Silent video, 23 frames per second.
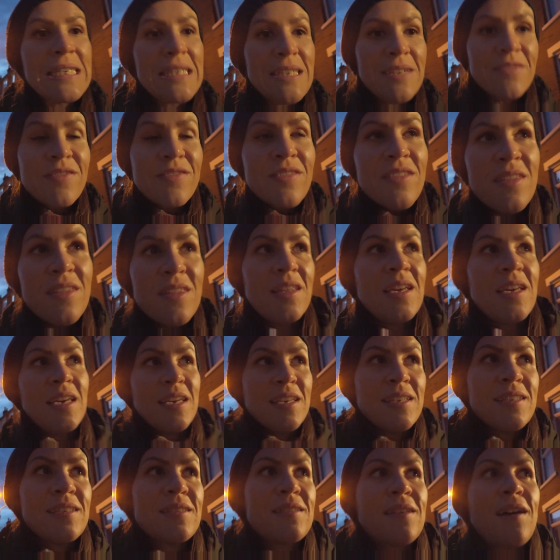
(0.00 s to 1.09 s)
different
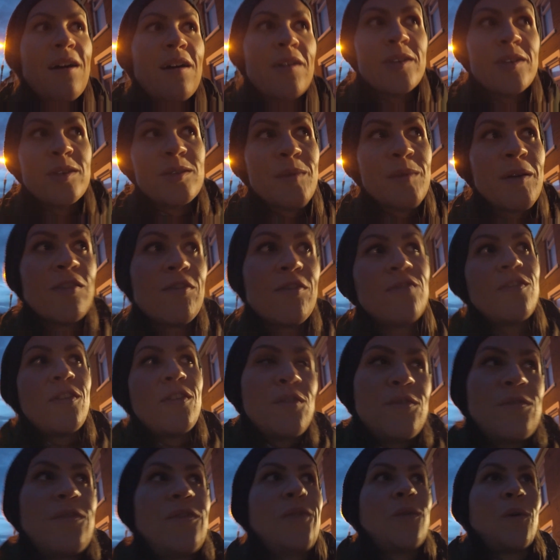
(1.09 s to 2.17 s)
things I use my
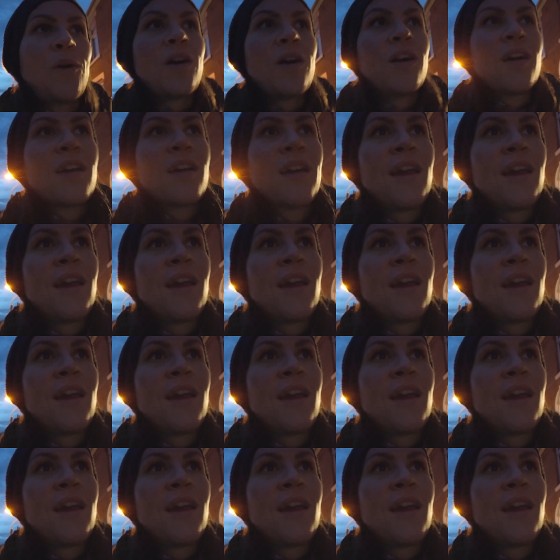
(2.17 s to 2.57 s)
phone for.